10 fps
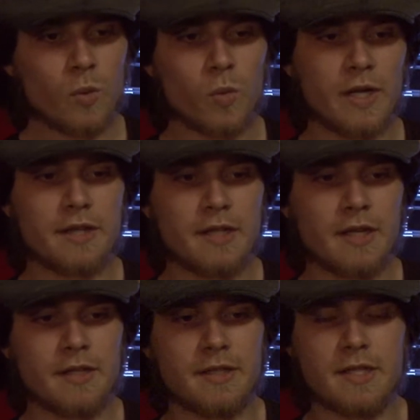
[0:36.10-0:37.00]

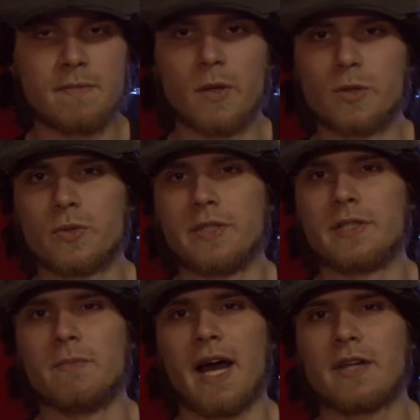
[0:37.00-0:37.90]
With the most
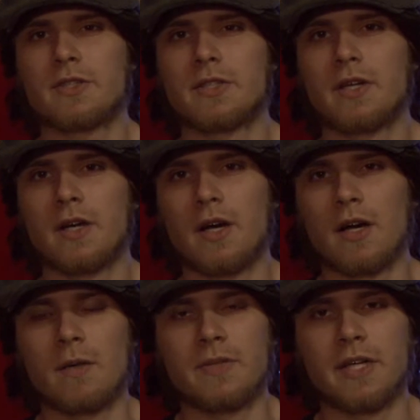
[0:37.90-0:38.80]
recent patch
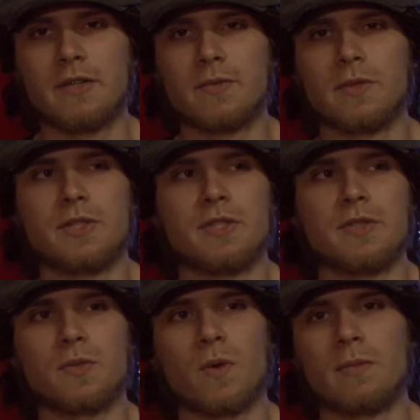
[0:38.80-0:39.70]
update, which
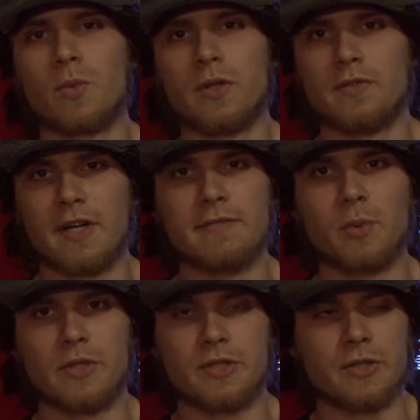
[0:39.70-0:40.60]
is
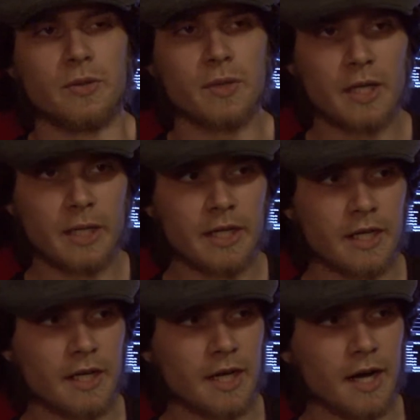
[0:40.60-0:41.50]

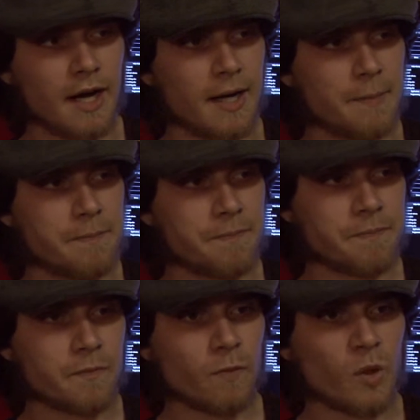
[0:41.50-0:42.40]
1.5.2,
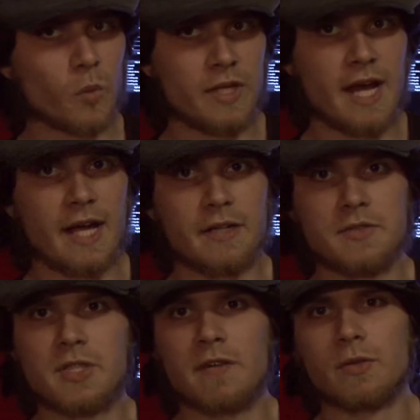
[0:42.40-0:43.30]
we added
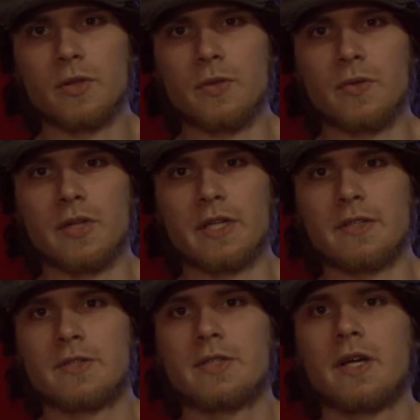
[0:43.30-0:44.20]
several new
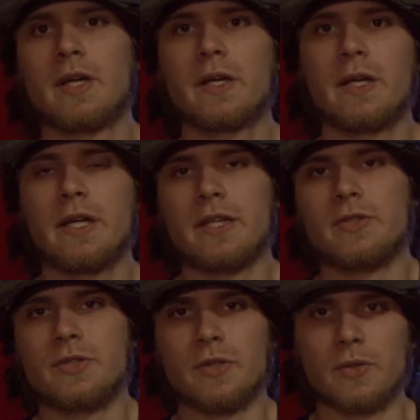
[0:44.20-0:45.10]
things
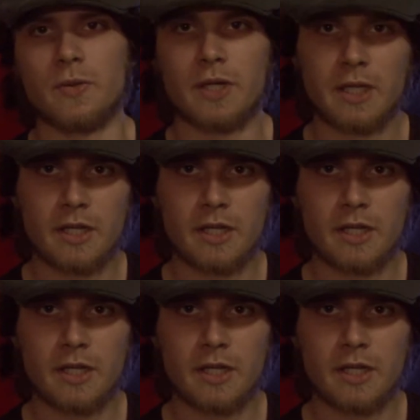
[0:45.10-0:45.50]
into